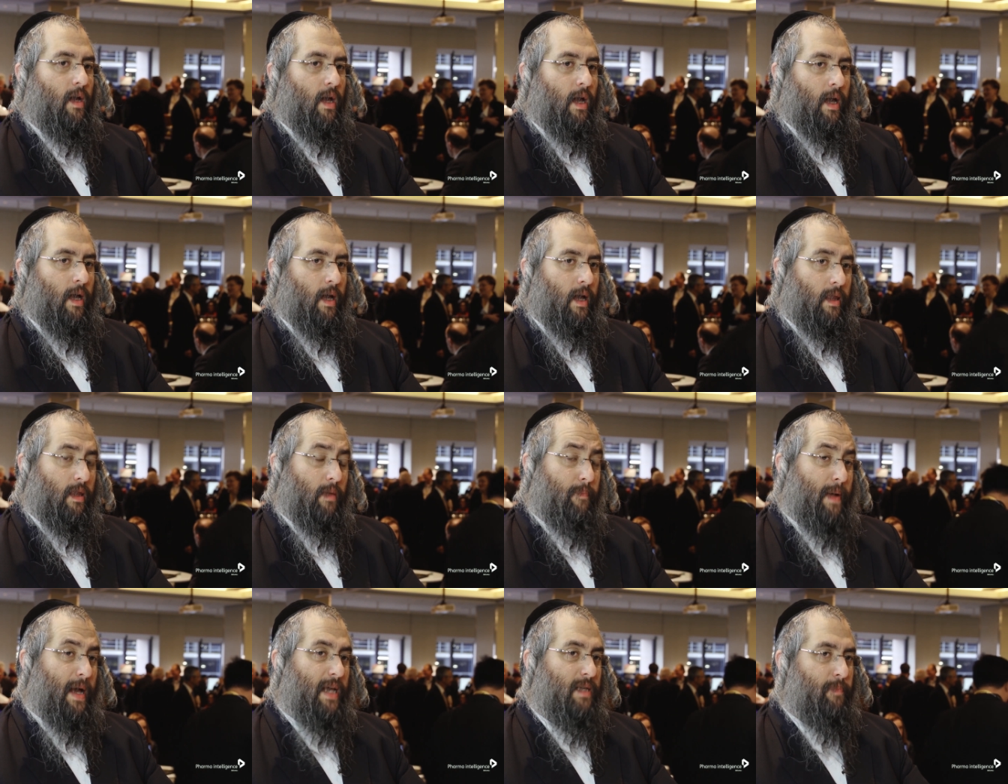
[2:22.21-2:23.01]
In
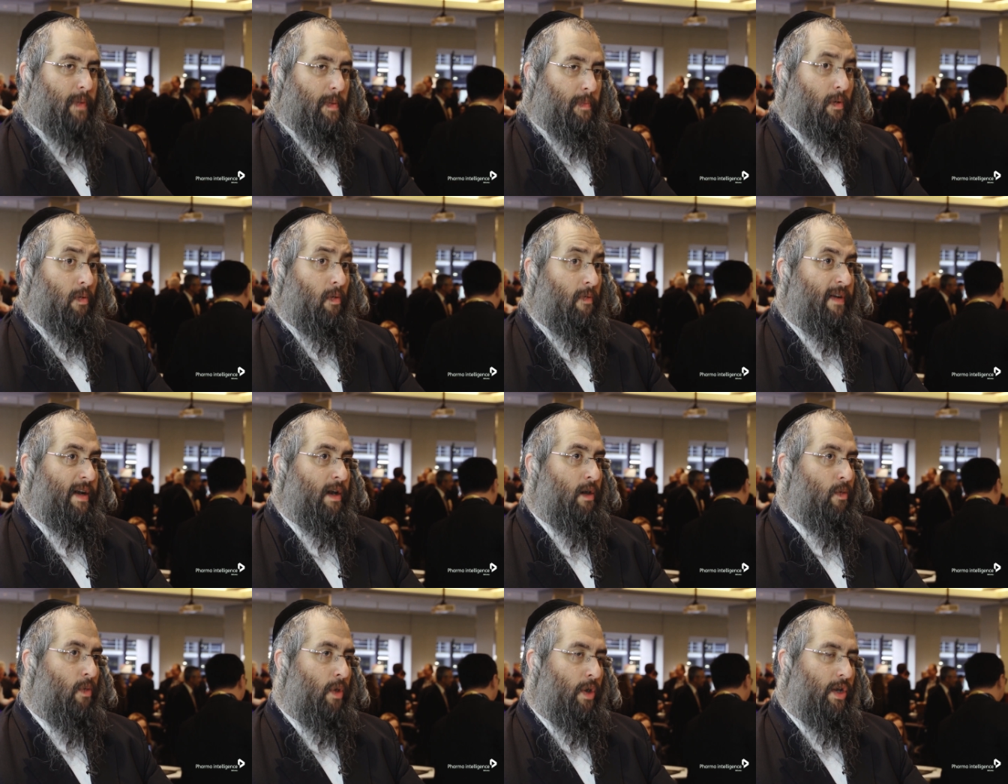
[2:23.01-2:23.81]
the past, people were
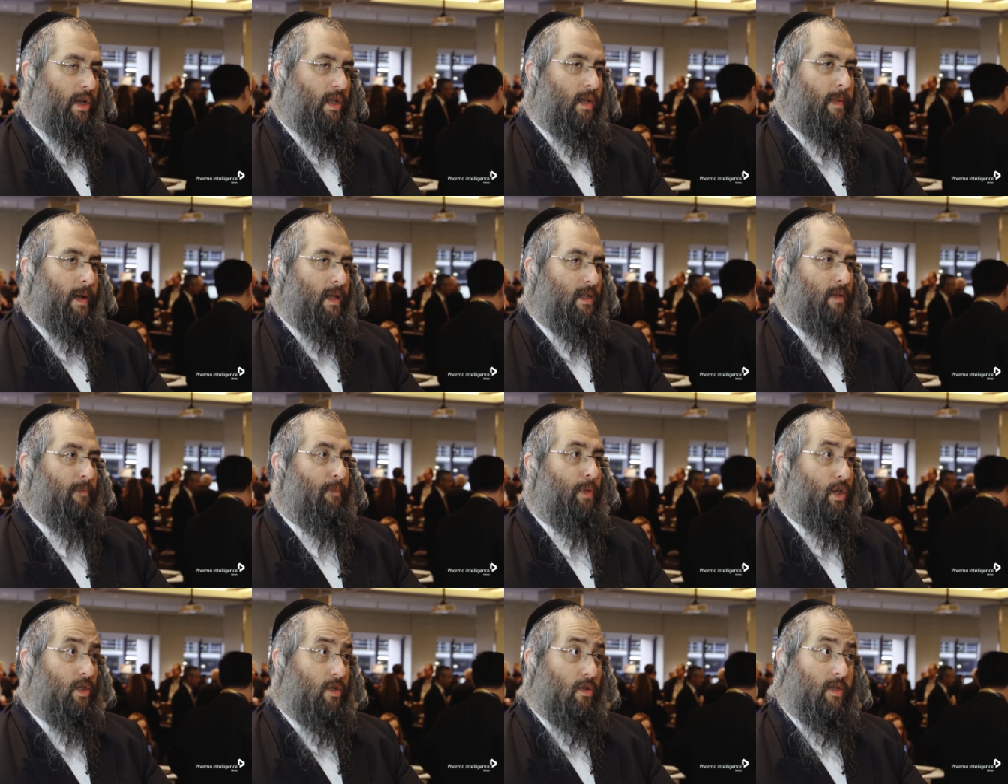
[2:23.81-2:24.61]
very worried about the
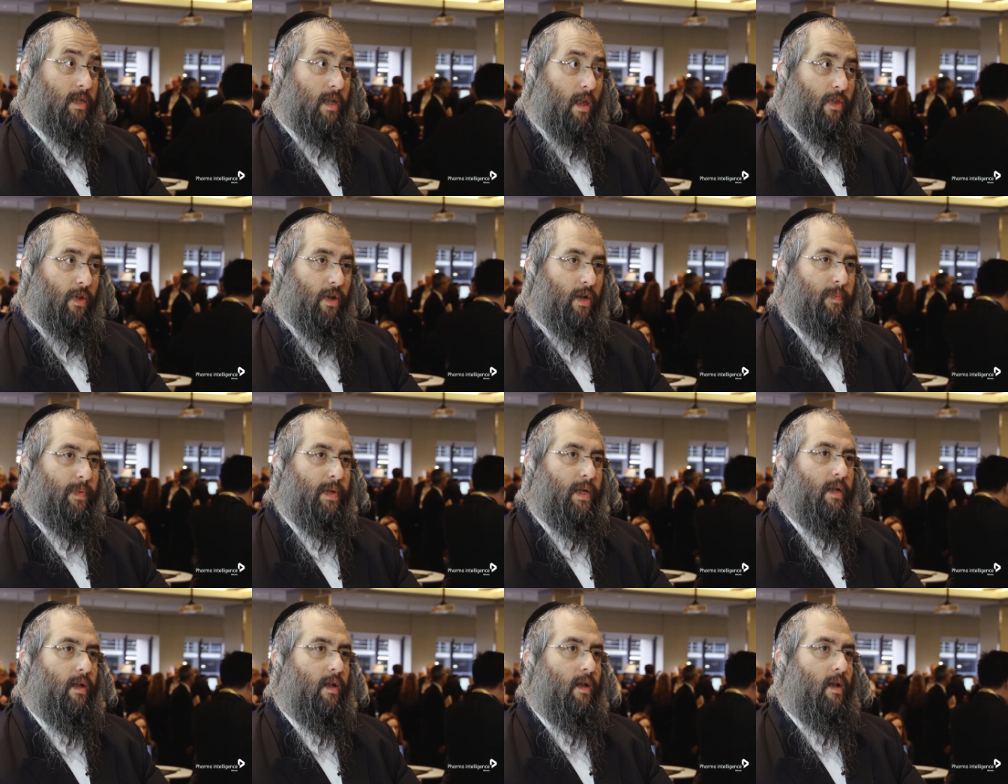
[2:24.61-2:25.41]
personal cell
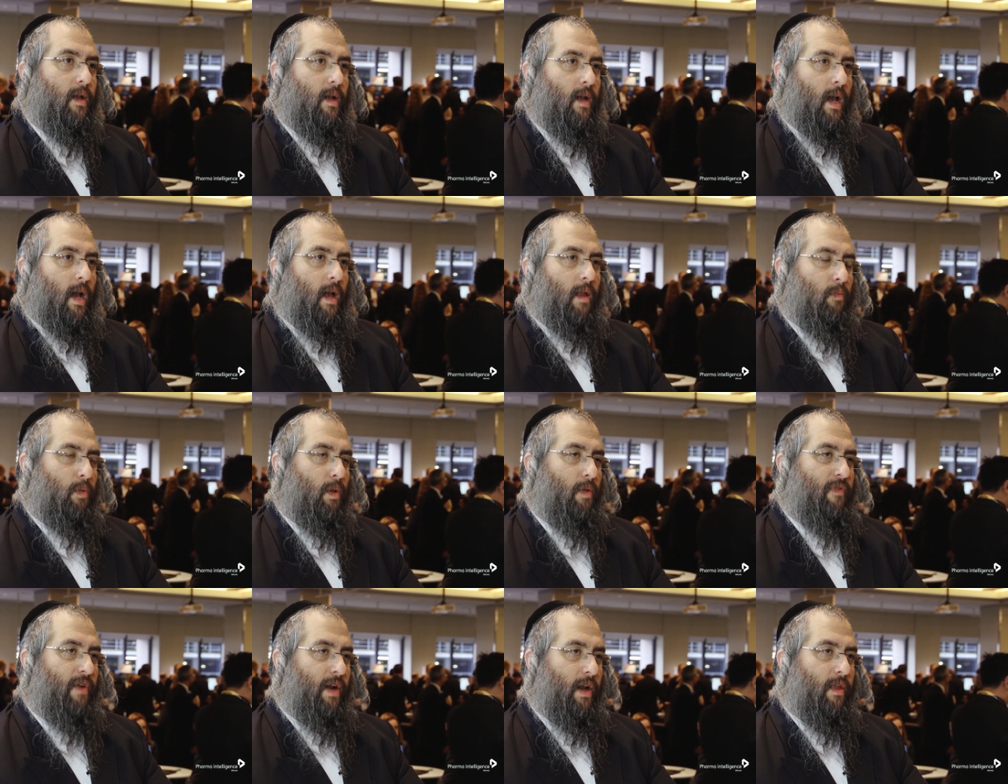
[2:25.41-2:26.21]
therapy, and
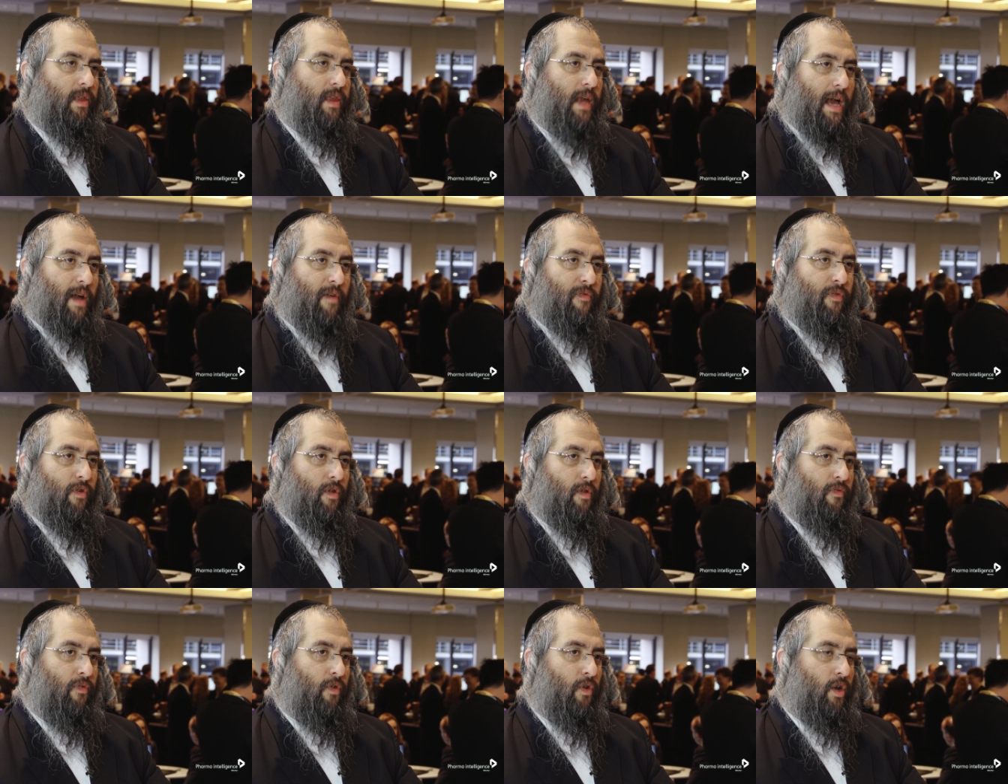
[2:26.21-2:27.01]
we're very
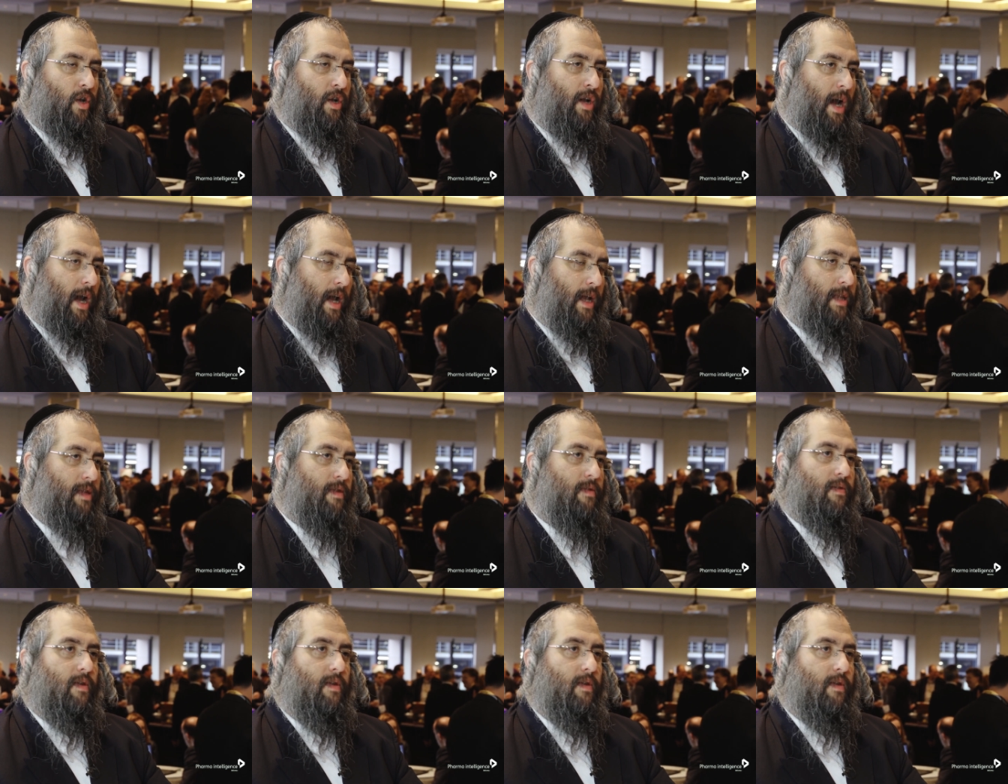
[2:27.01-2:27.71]
thankful for Kite